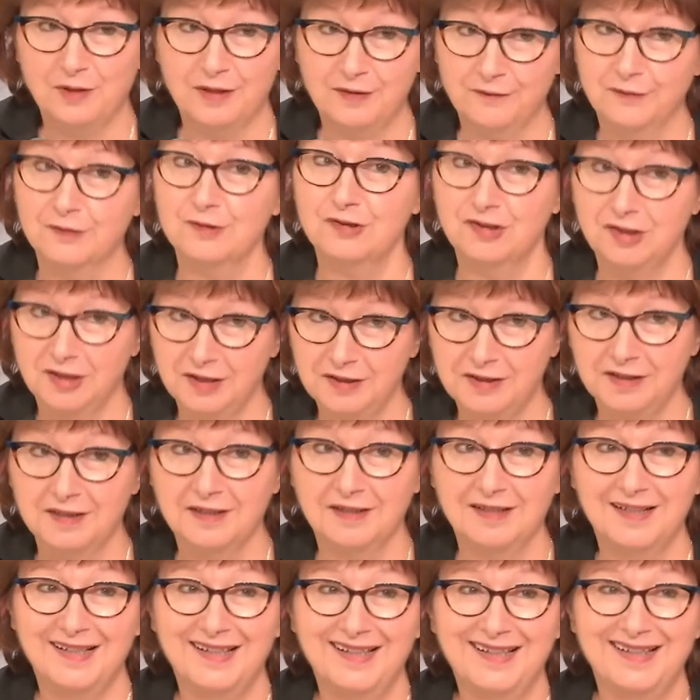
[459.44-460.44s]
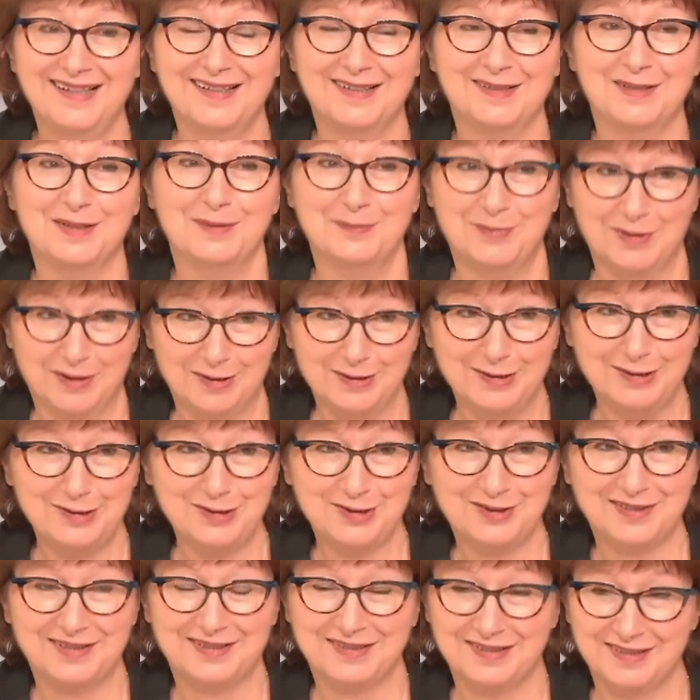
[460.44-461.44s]
when Virginia uh,
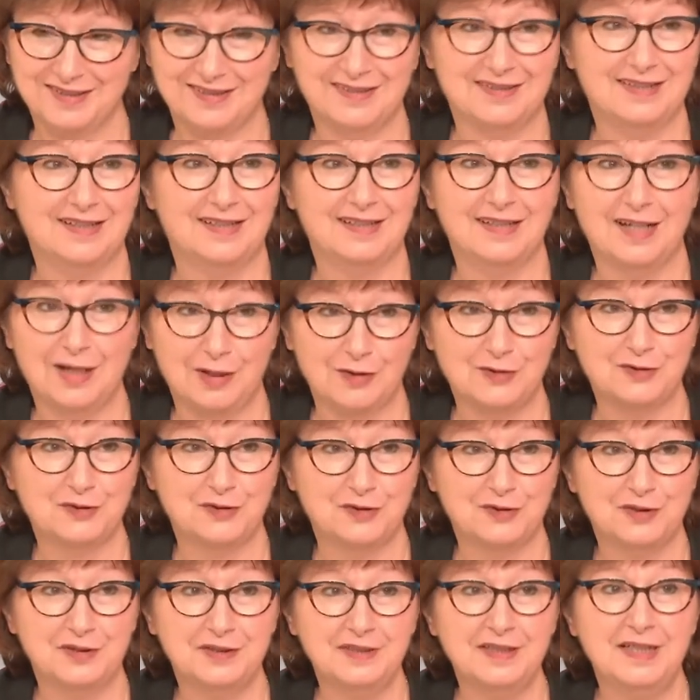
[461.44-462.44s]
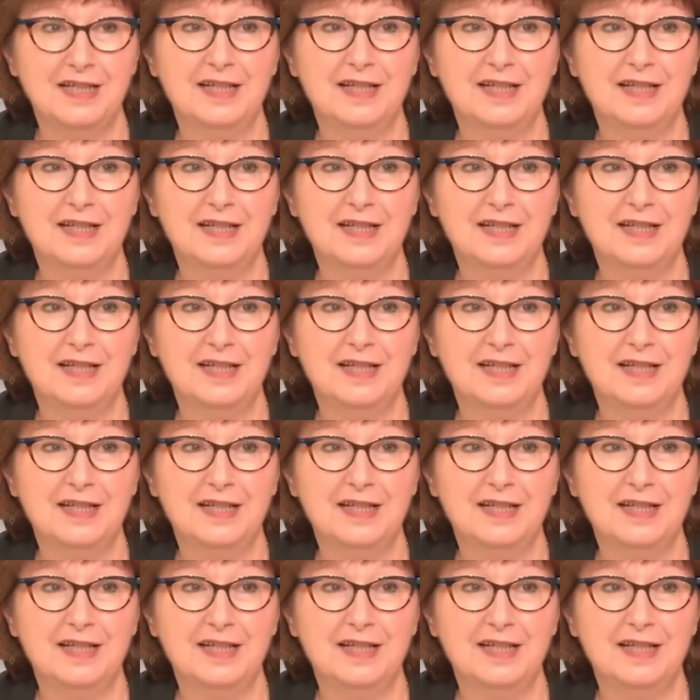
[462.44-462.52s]
abolished uh, last year.